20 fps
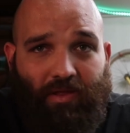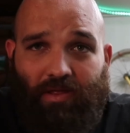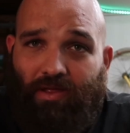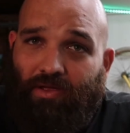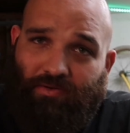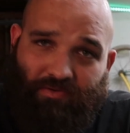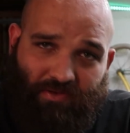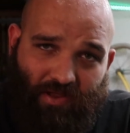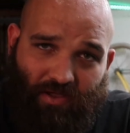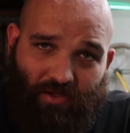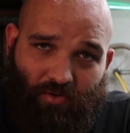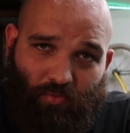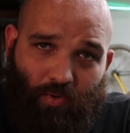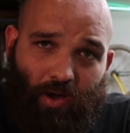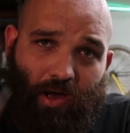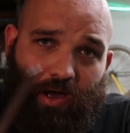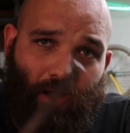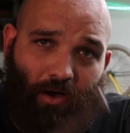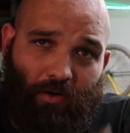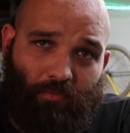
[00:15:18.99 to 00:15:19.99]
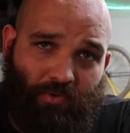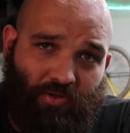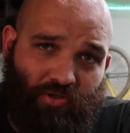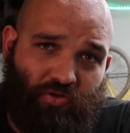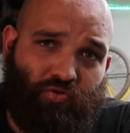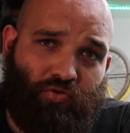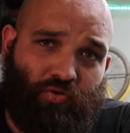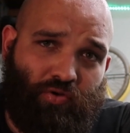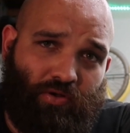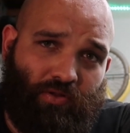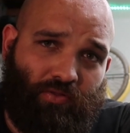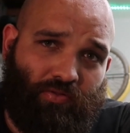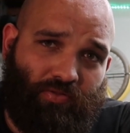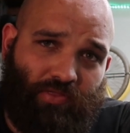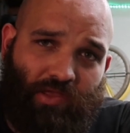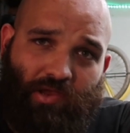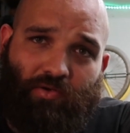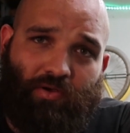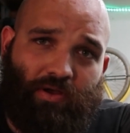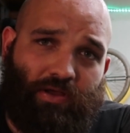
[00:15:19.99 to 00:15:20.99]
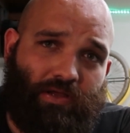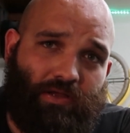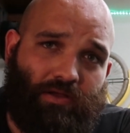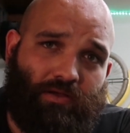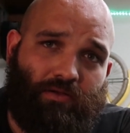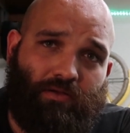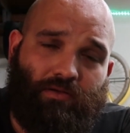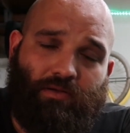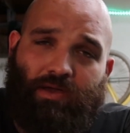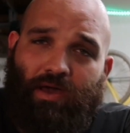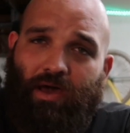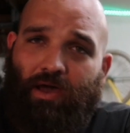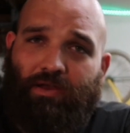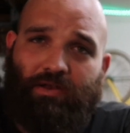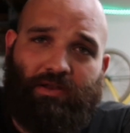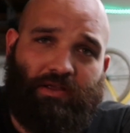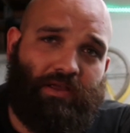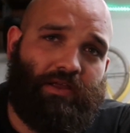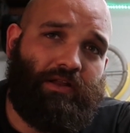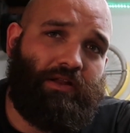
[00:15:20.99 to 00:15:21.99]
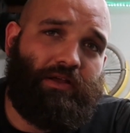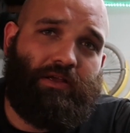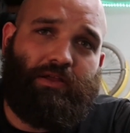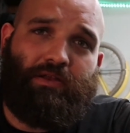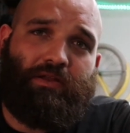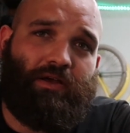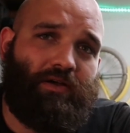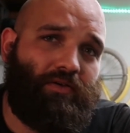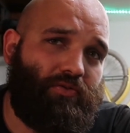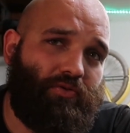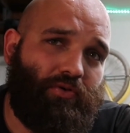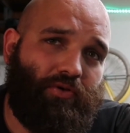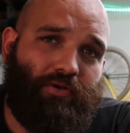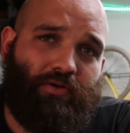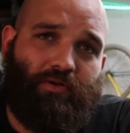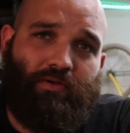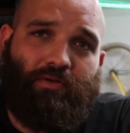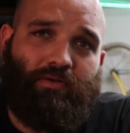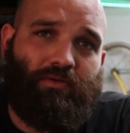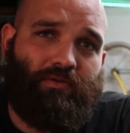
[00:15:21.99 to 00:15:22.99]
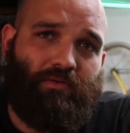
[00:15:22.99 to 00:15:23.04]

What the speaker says: it'd take a while, but you could in theory kind of get another